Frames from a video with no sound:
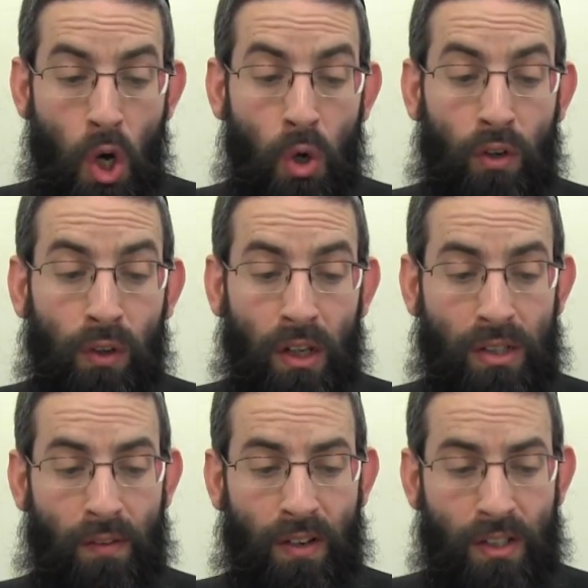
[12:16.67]
Ugvula
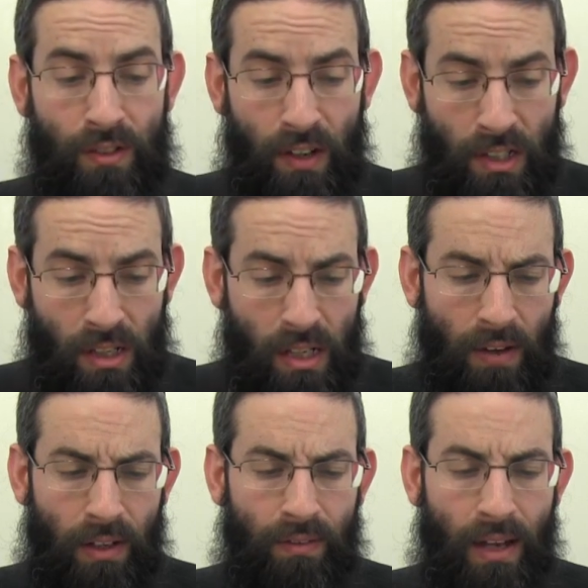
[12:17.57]
sfasa
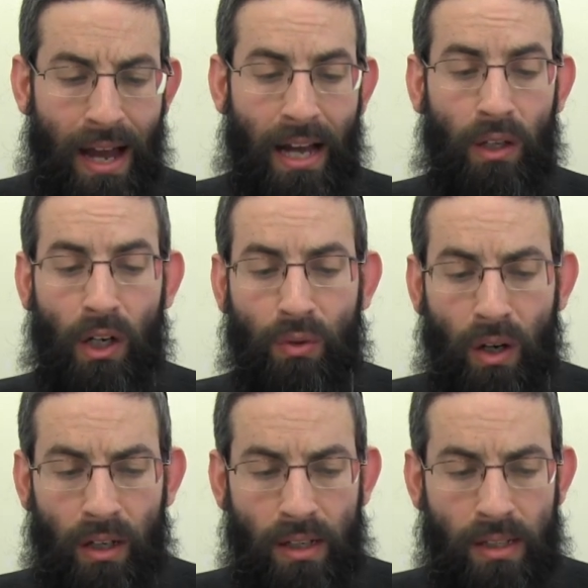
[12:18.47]
saviv ela
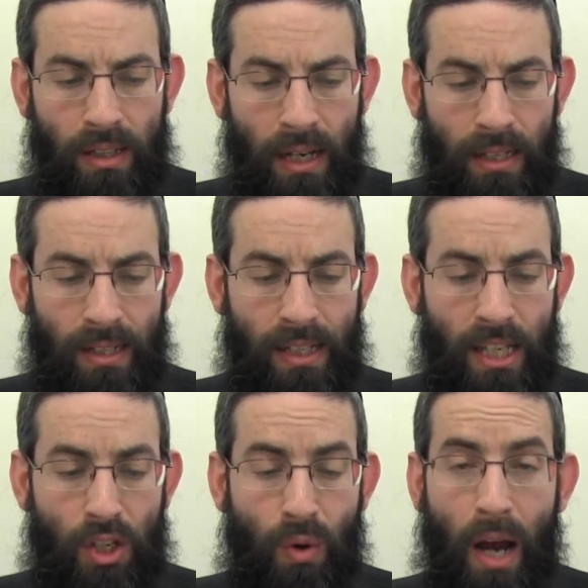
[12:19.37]
kronos. This is
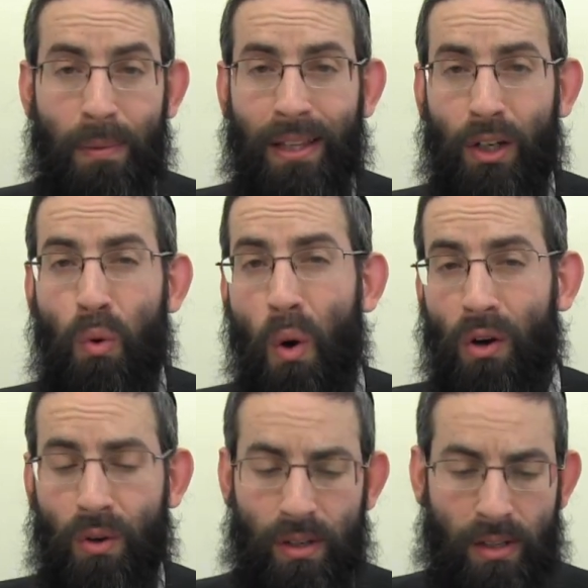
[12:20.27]
describing the
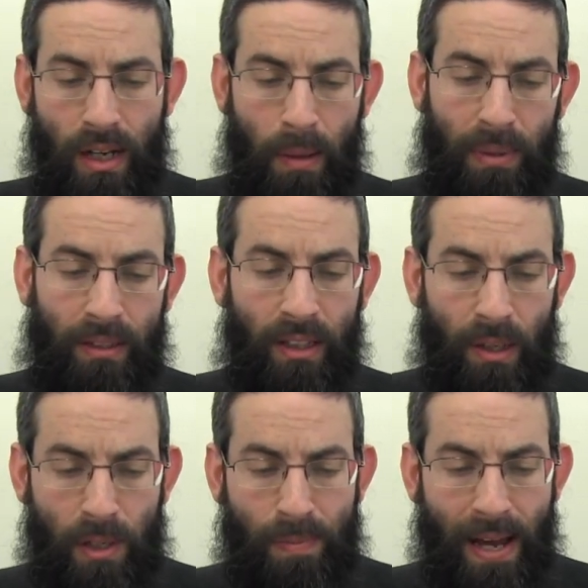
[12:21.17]
corners built
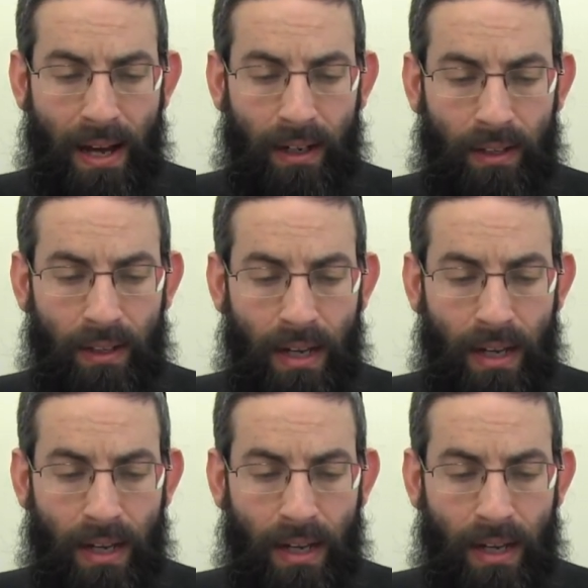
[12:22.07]
into the mizbeach.